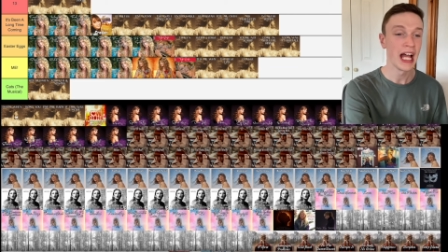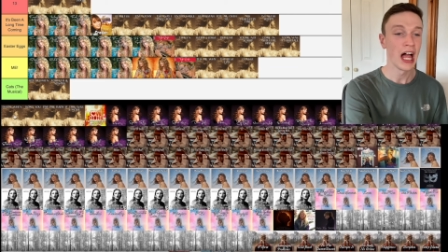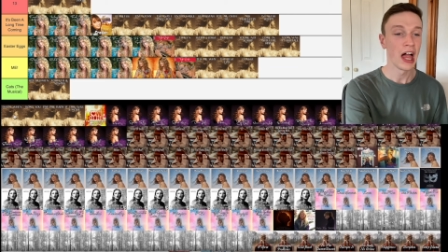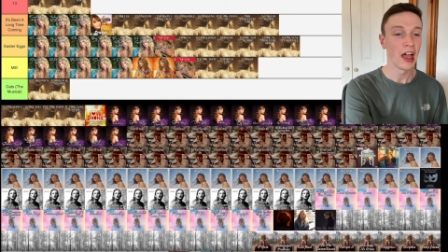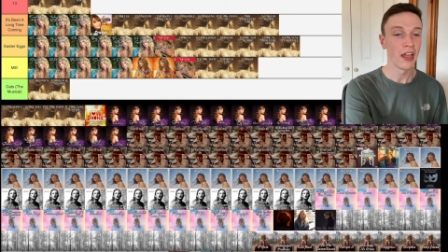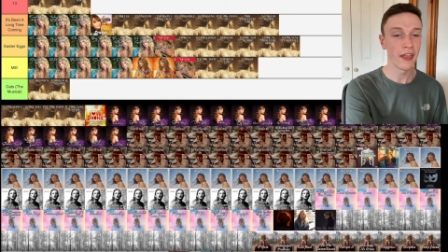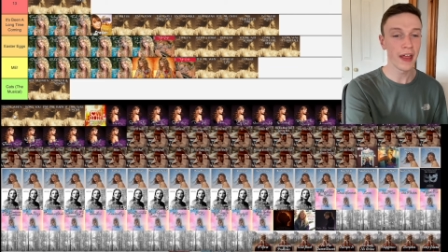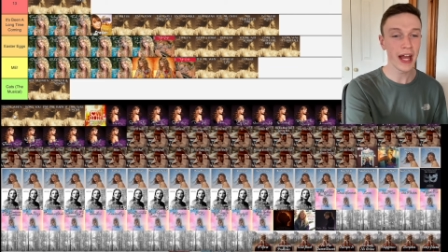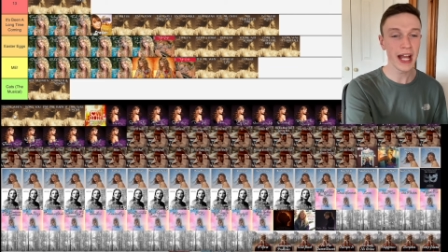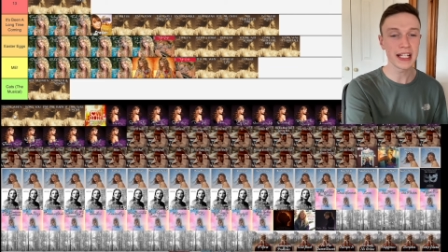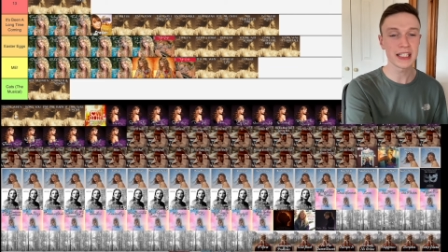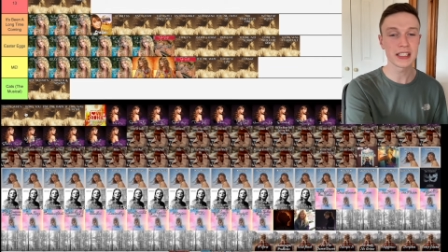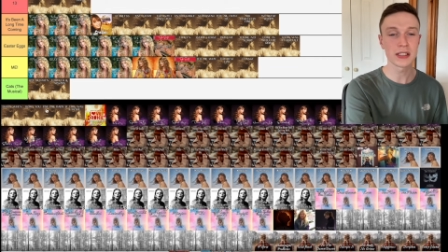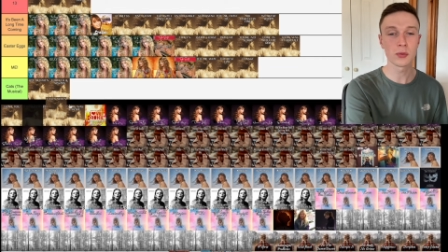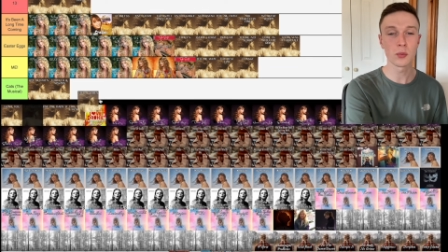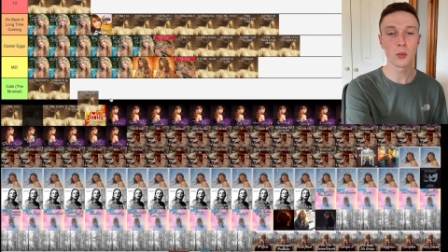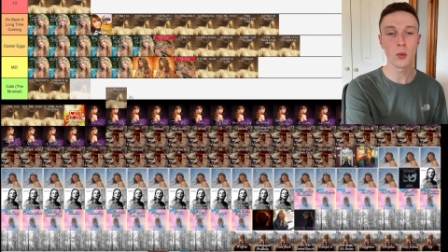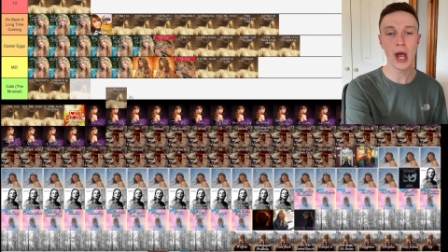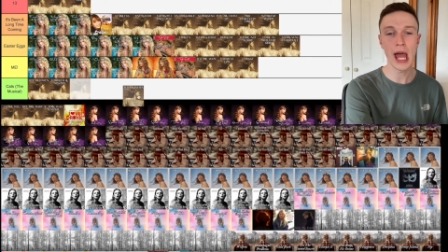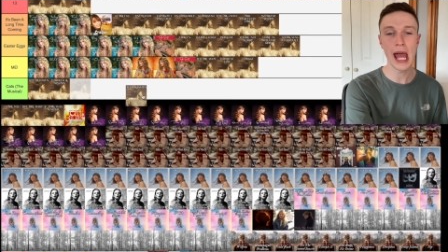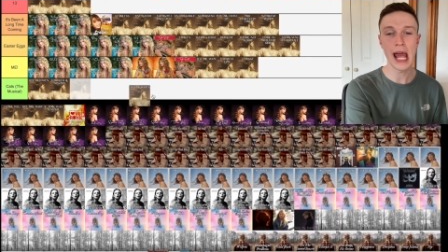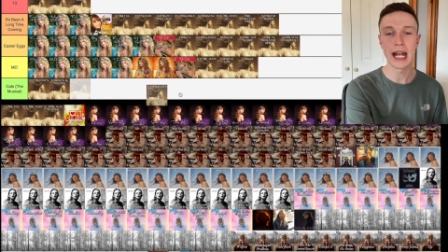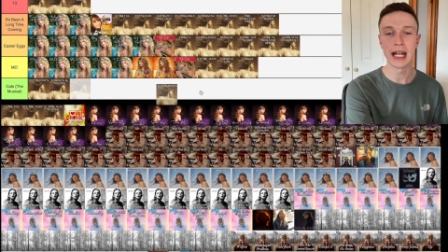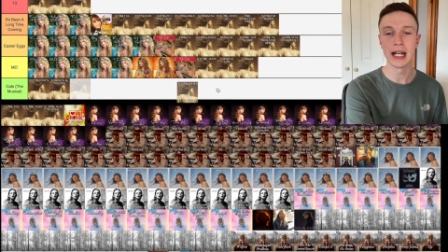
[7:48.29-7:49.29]
That's
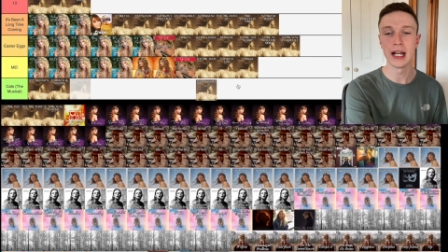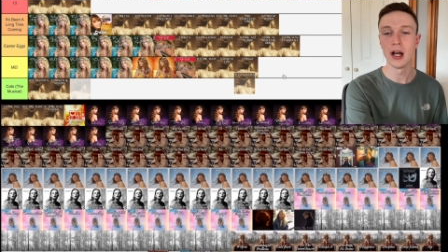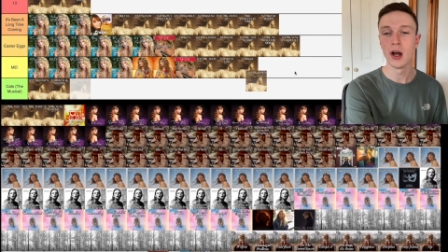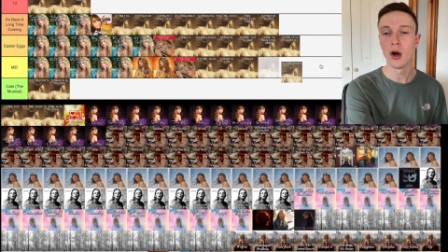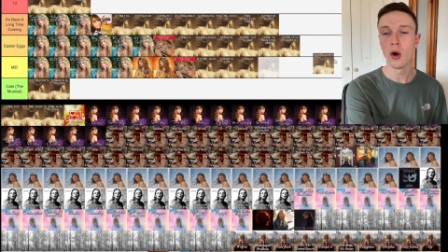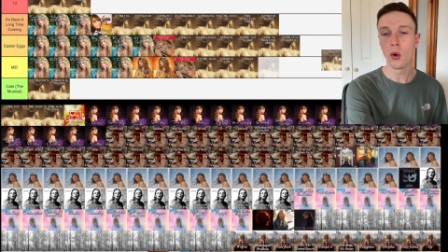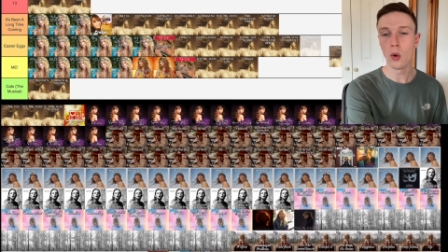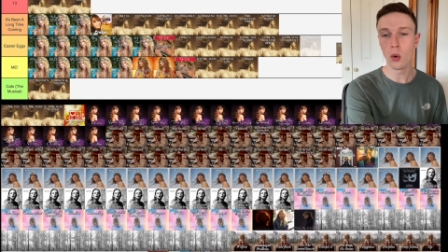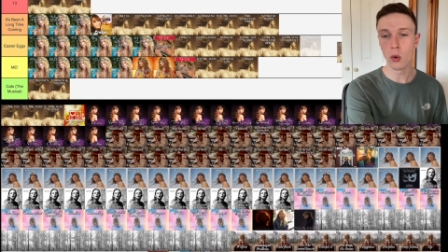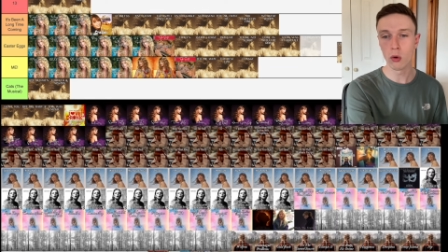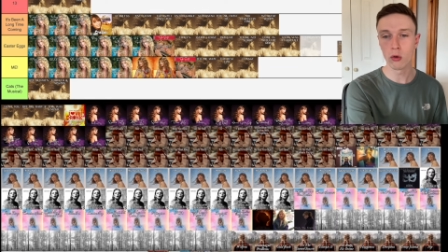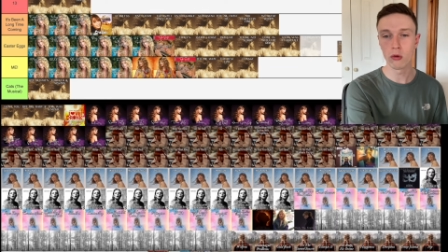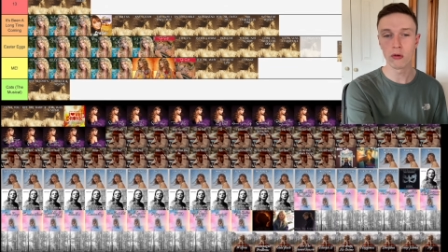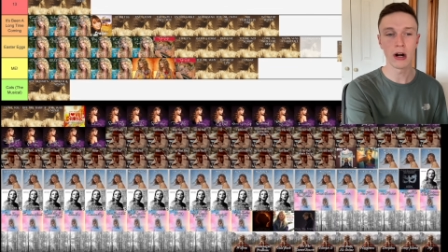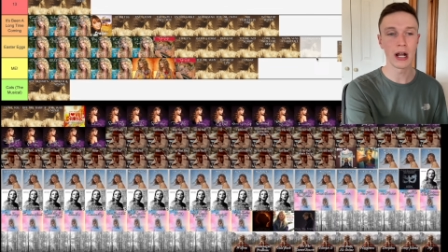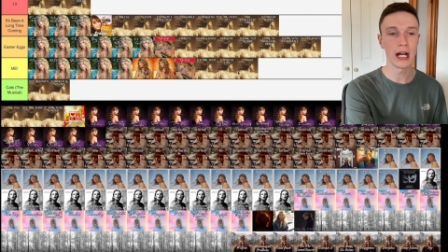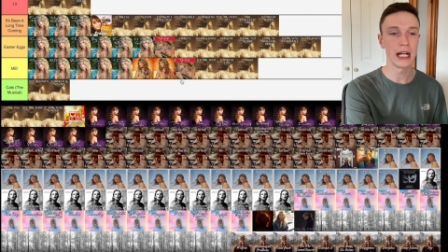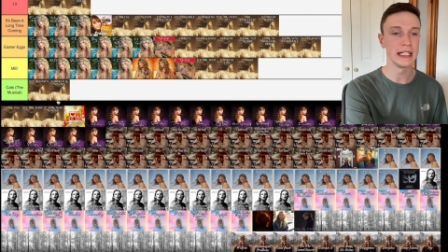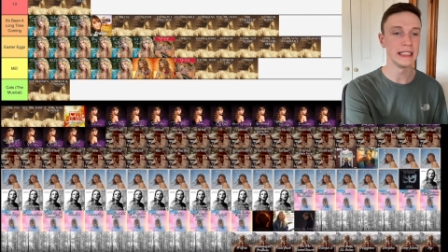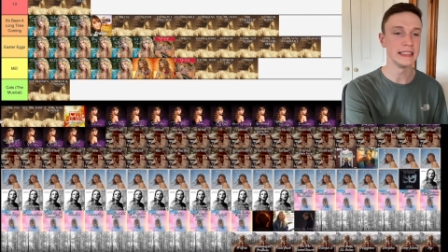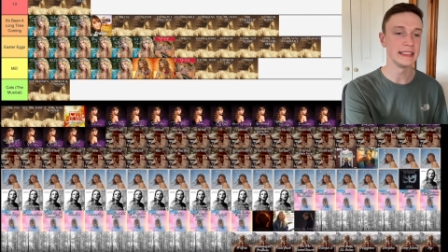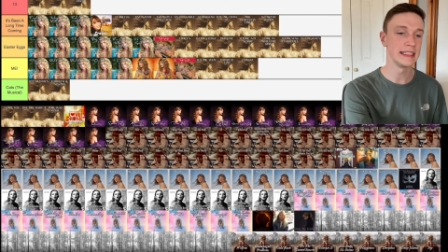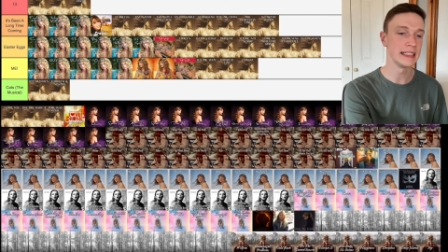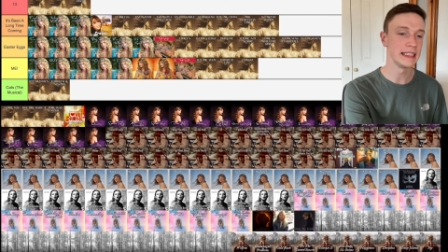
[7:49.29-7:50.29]
when
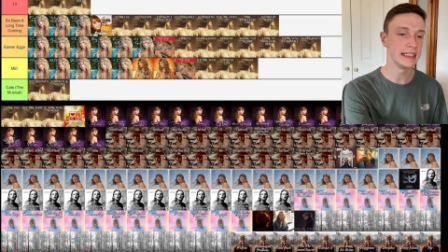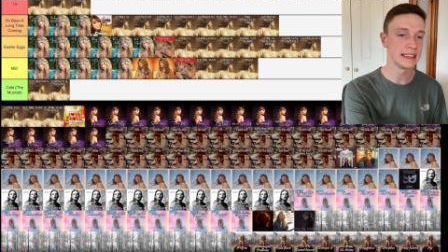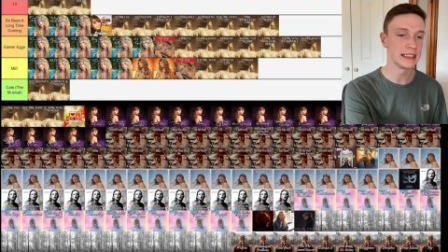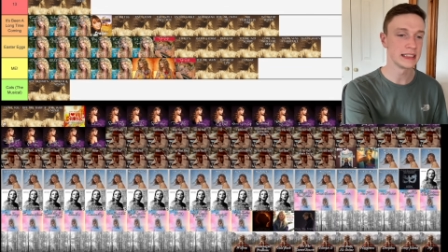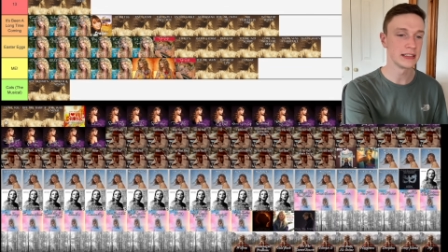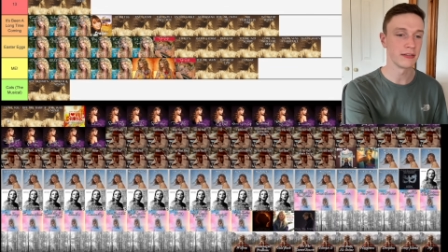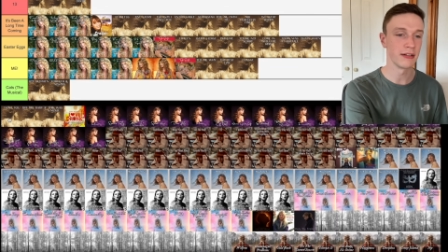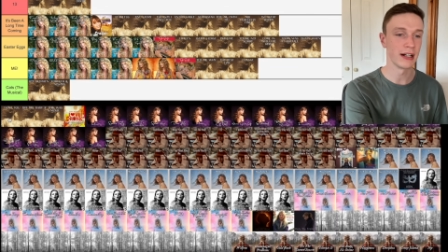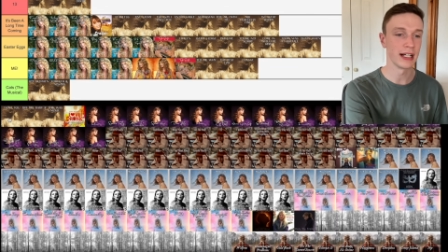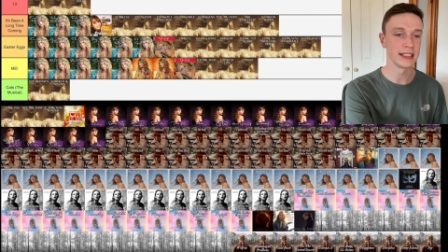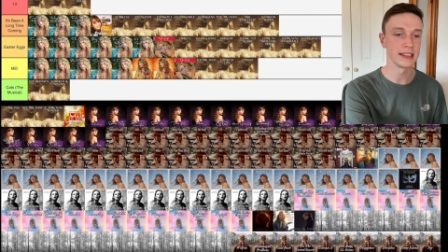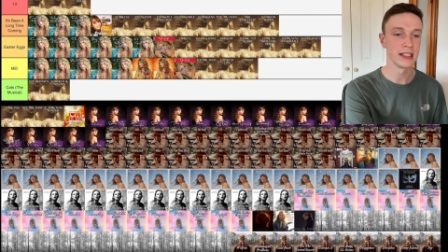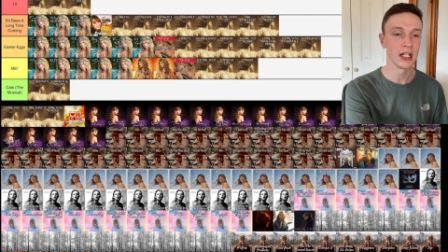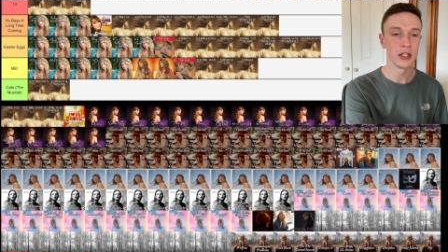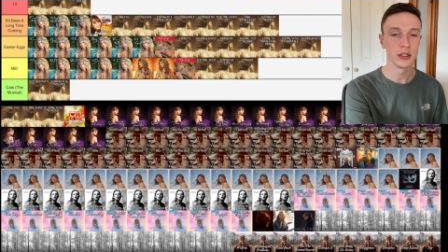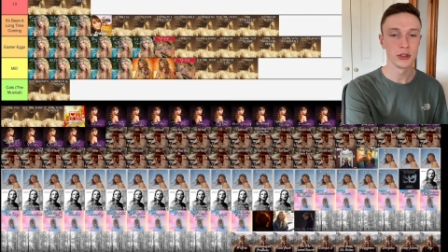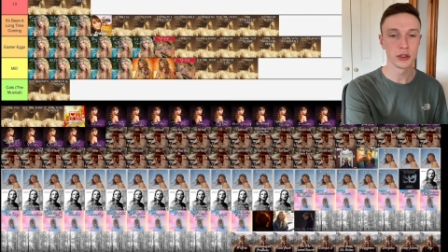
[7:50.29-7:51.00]
Alright, Easter eggs.